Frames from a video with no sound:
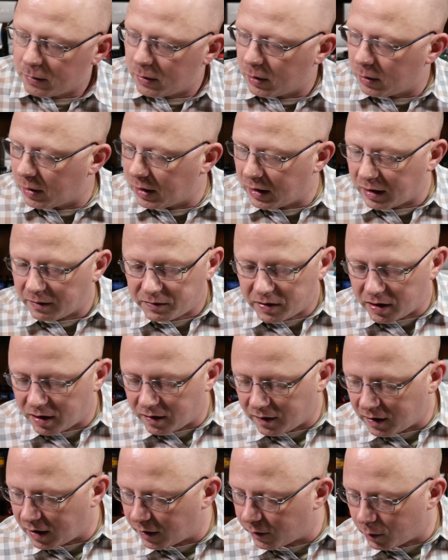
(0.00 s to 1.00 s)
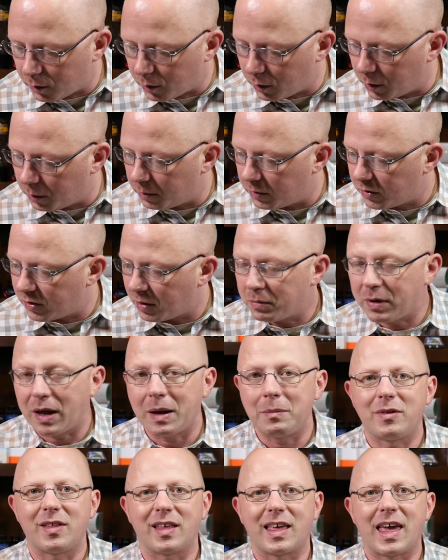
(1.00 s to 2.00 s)
Oh, I left it in the other room.
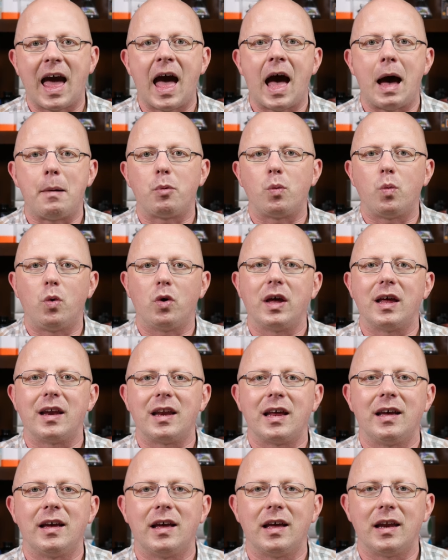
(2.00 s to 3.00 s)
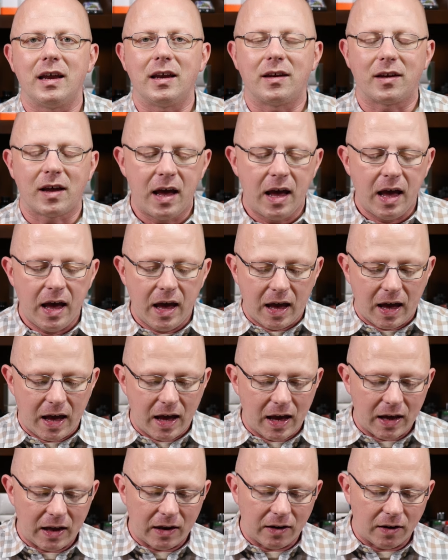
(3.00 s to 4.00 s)
Sometimes the cap will get ink in it.
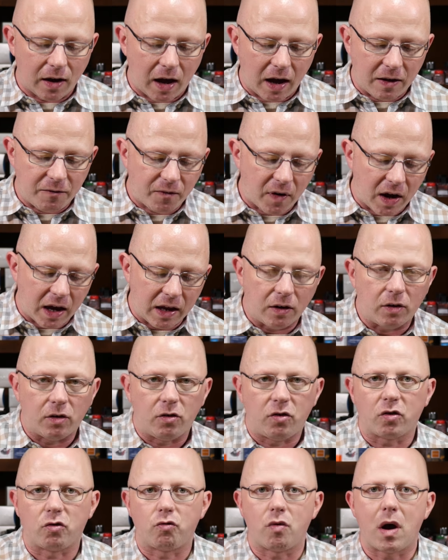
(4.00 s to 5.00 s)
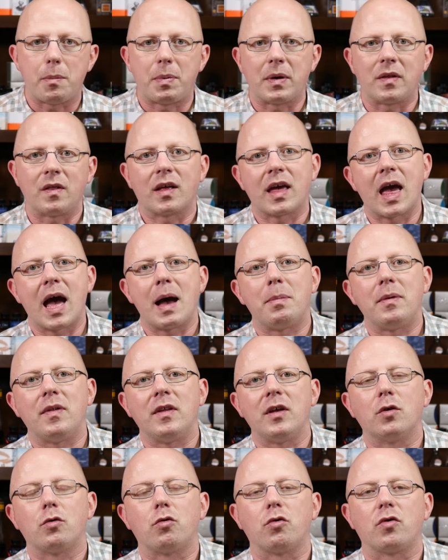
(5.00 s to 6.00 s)
And I find just dropping the cap in
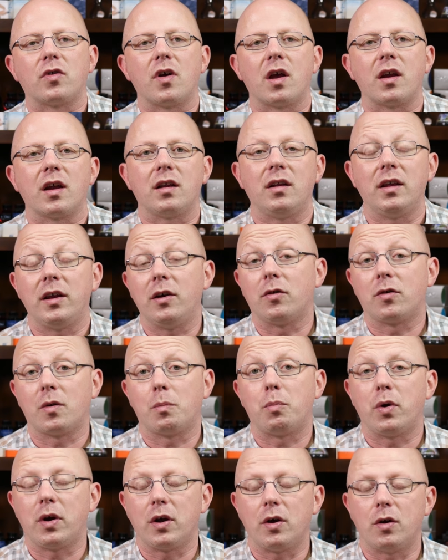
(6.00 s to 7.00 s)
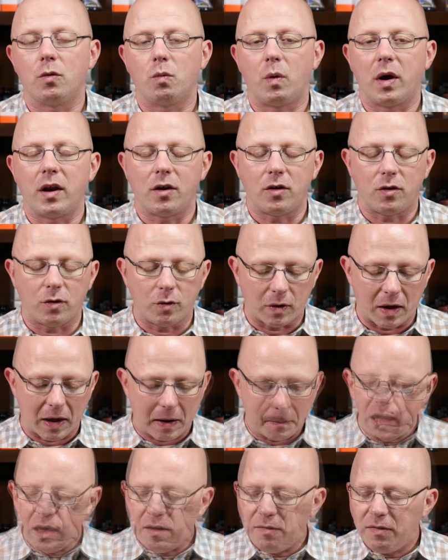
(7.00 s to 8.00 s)
the ultrasonic cleaner is a pretty good way to do
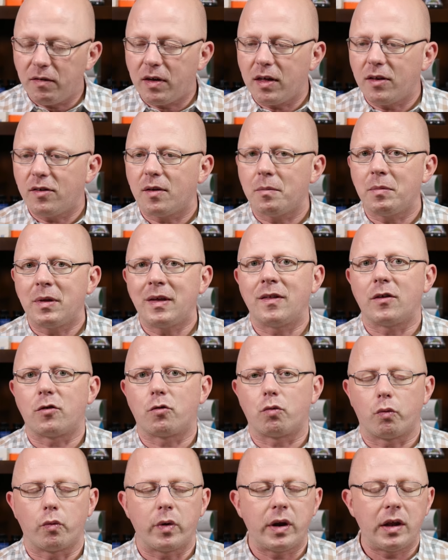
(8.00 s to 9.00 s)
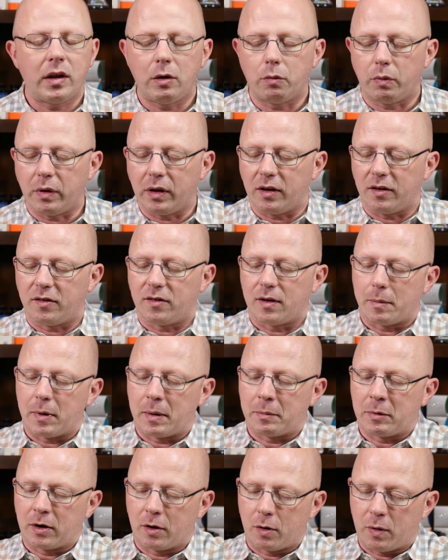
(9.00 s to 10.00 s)
that. If you get something that's really, really stubborn,
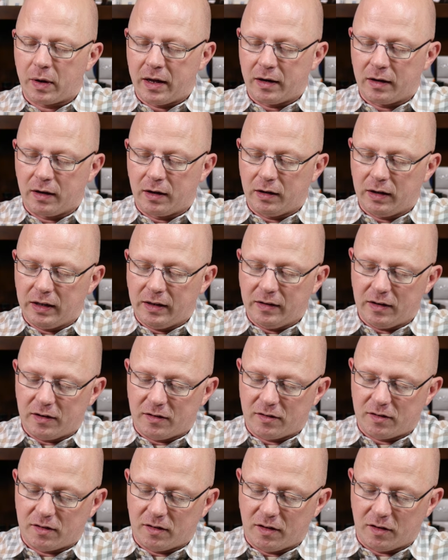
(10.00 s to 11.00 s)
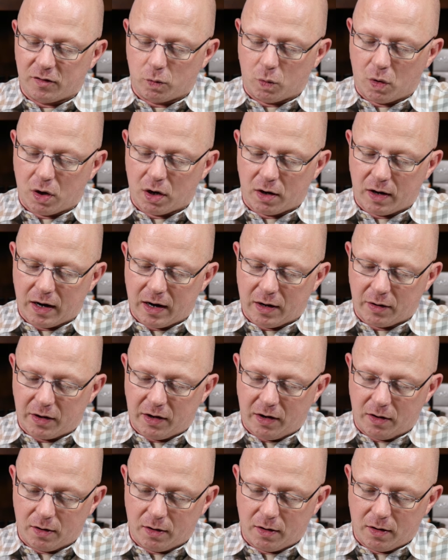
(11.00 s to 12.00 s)
I'm going to go ahead and clean this, this water out
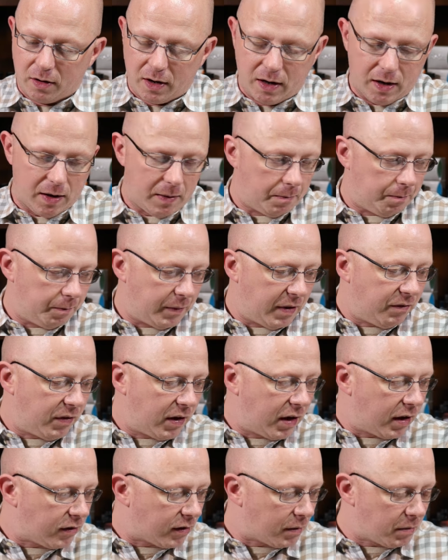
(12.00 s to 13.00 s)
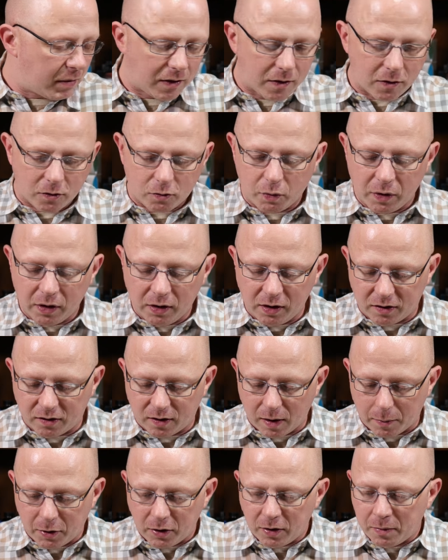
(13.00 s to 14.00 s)
here. Um, if you get something that's really
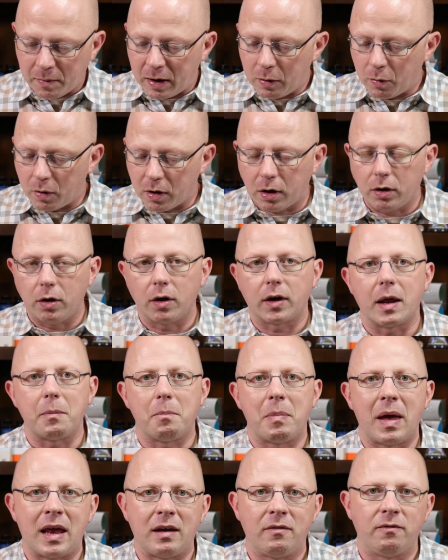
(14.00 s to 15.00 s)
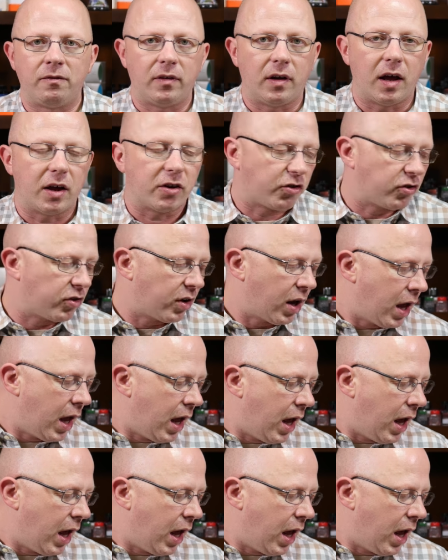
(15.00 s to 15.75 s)
stubborn, you might want to look at pen flush.